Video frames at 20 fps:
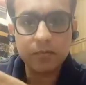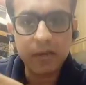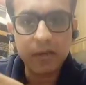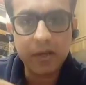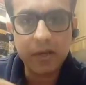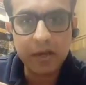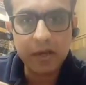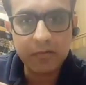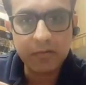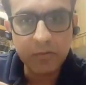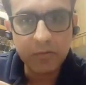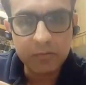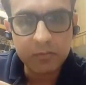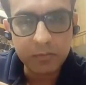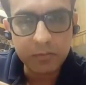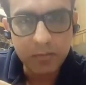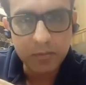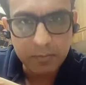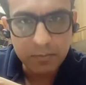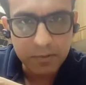beginning from
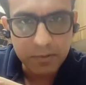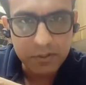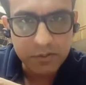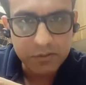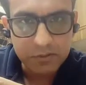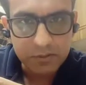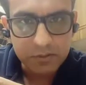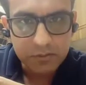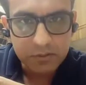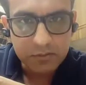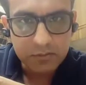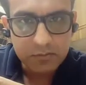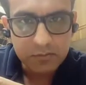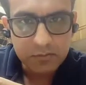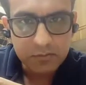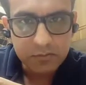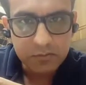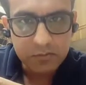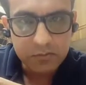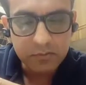the big picture,
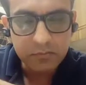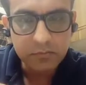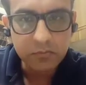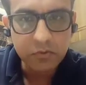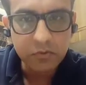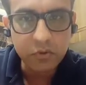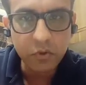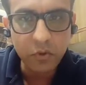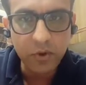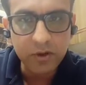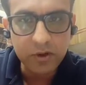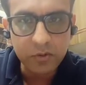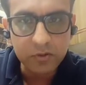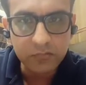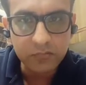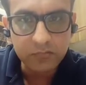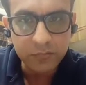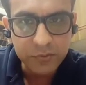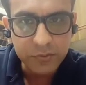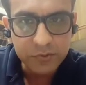going to
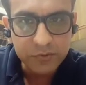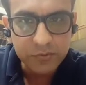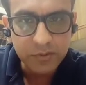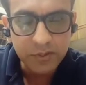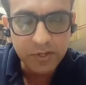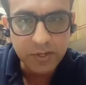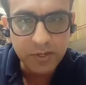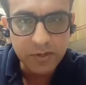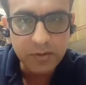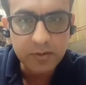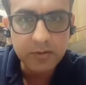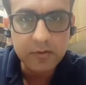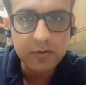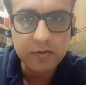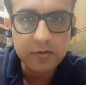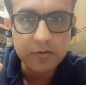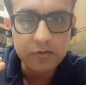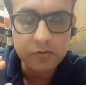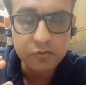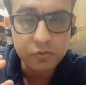the first reading,
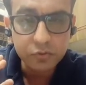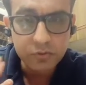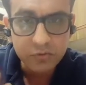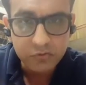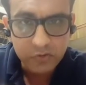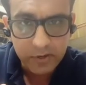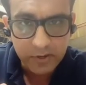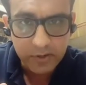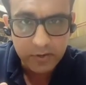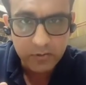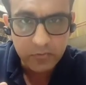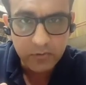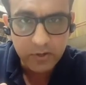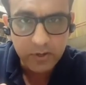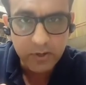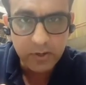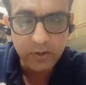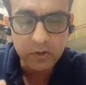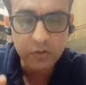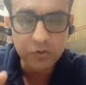to the second
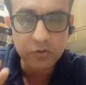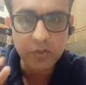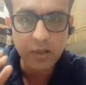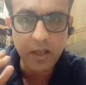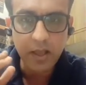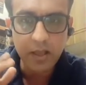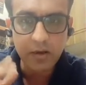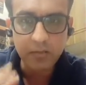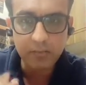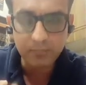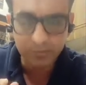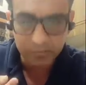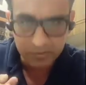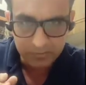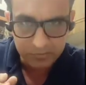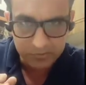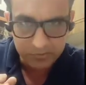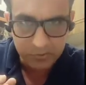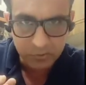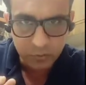reading, to the
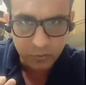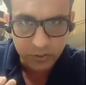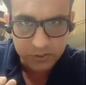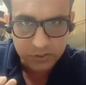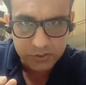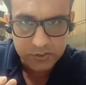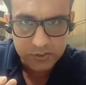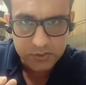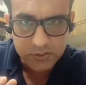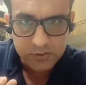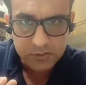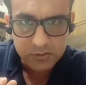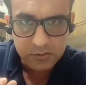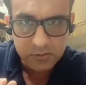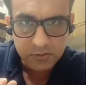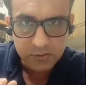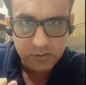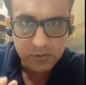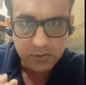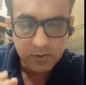previous year questions,
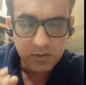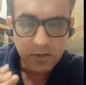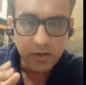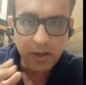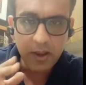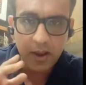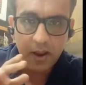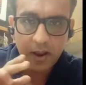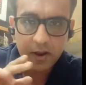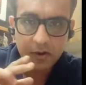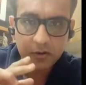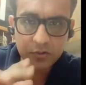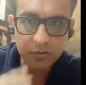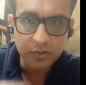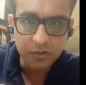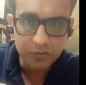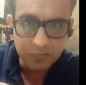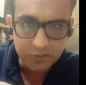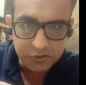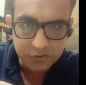and to
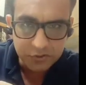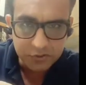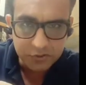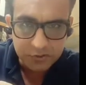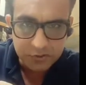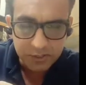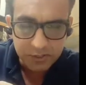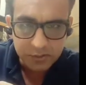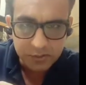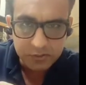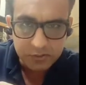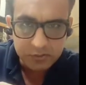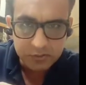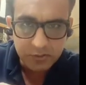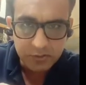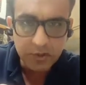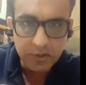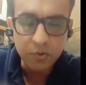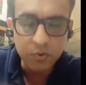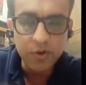the revision stage,
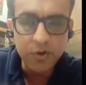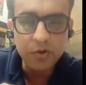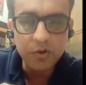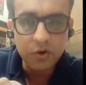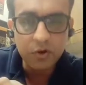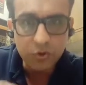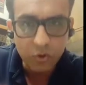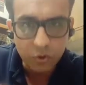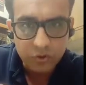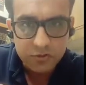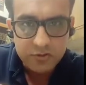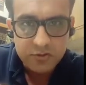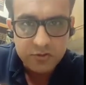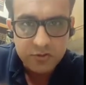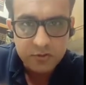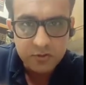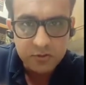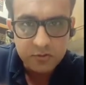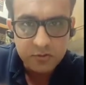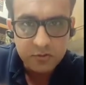including your
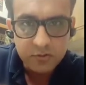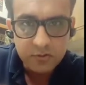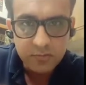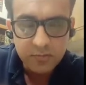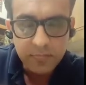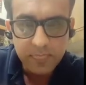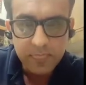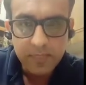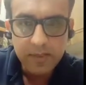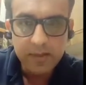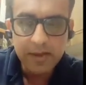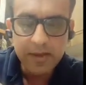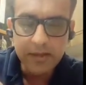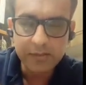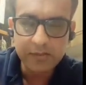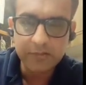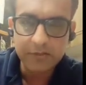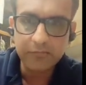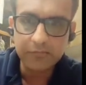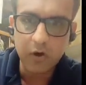notes,
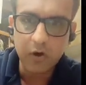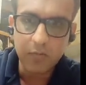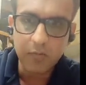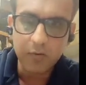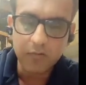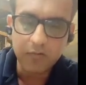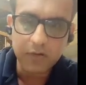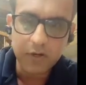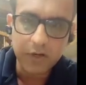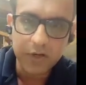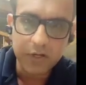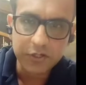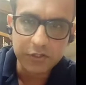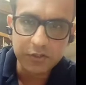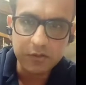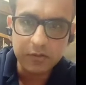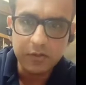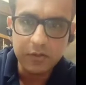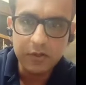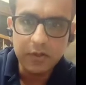is a form of
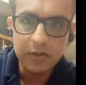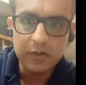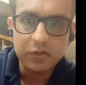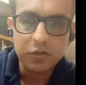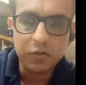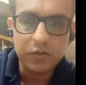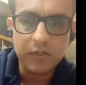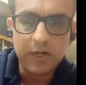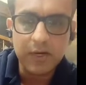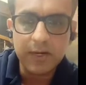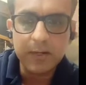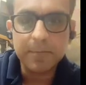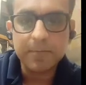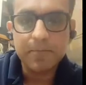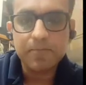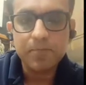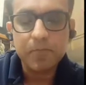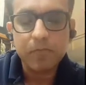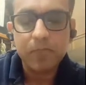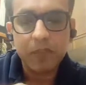gradation, so that
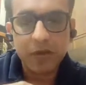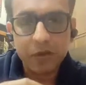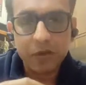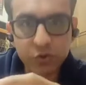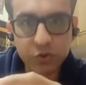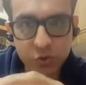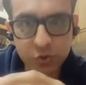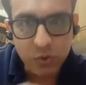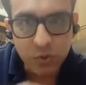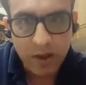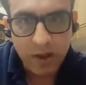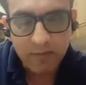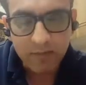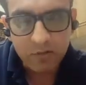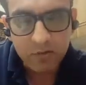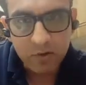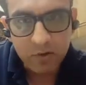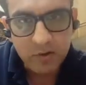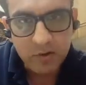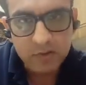you
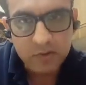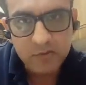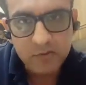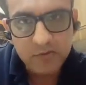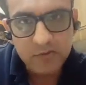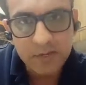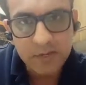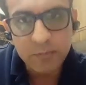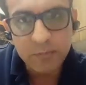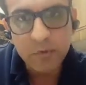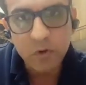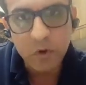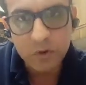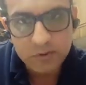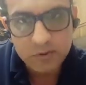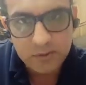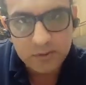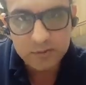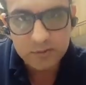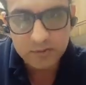have learned the same
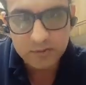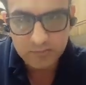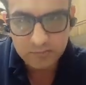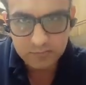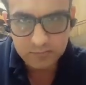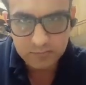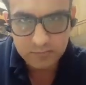content